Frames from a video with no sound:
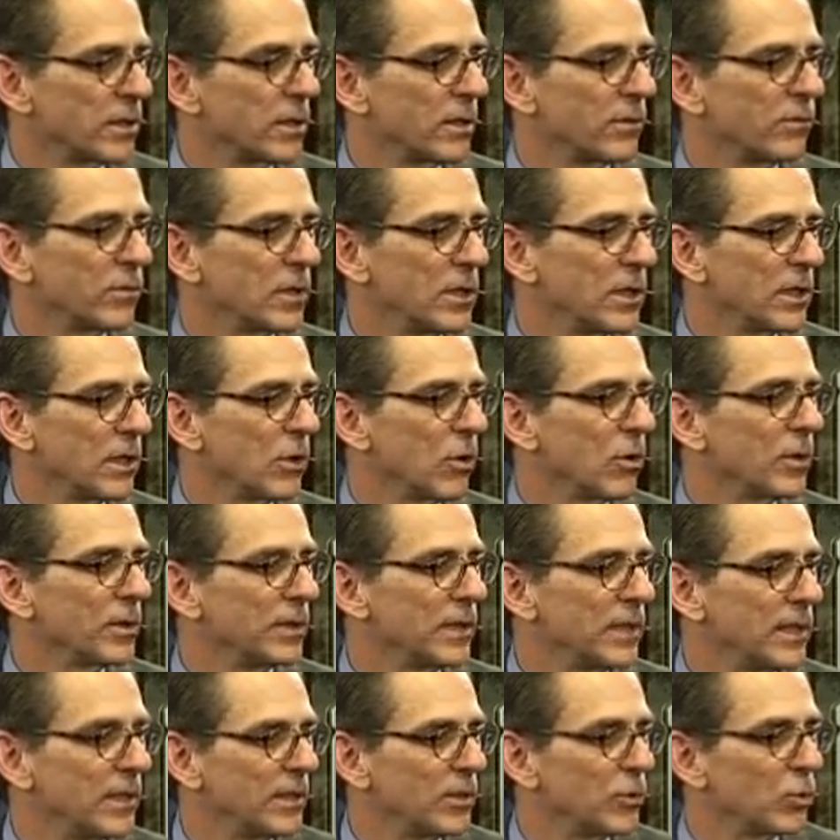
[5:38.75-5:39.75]
and all
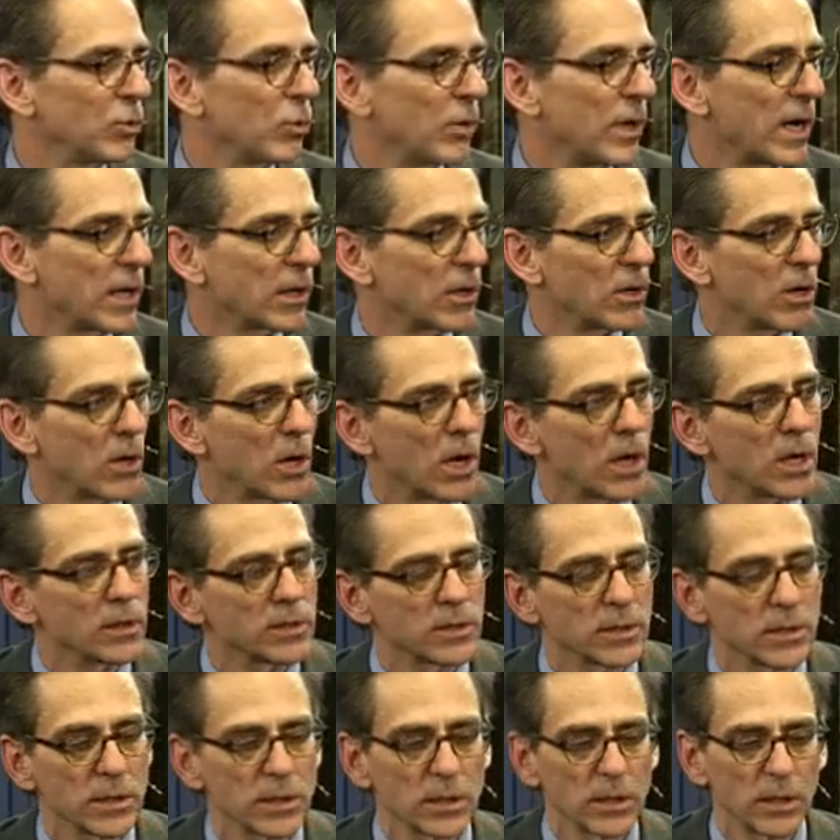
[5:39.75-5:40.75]
the indirect
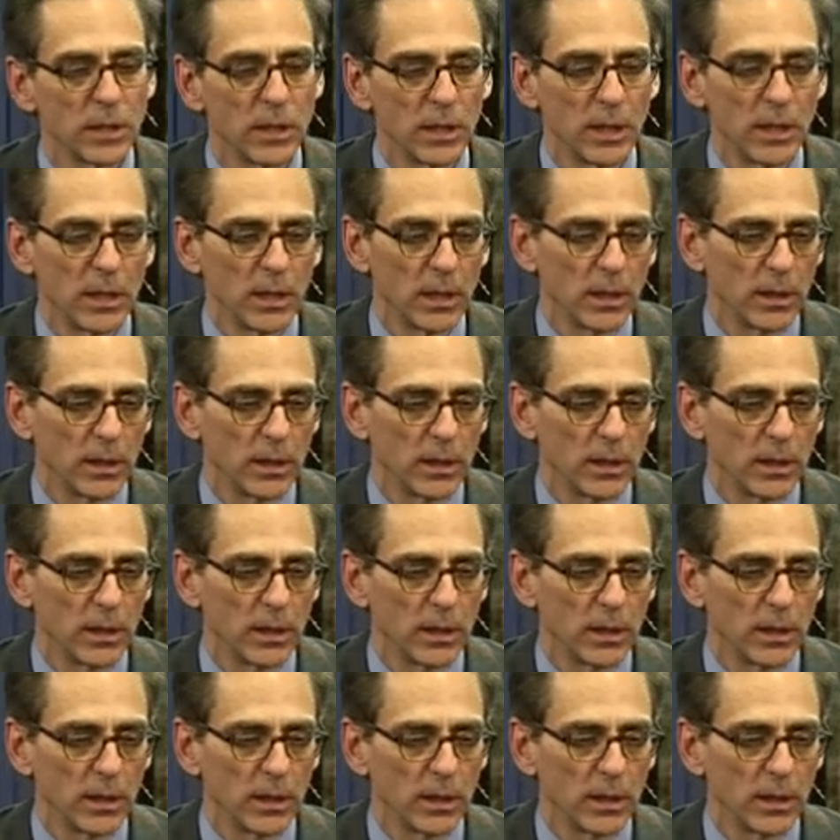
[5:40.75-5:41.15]
costs,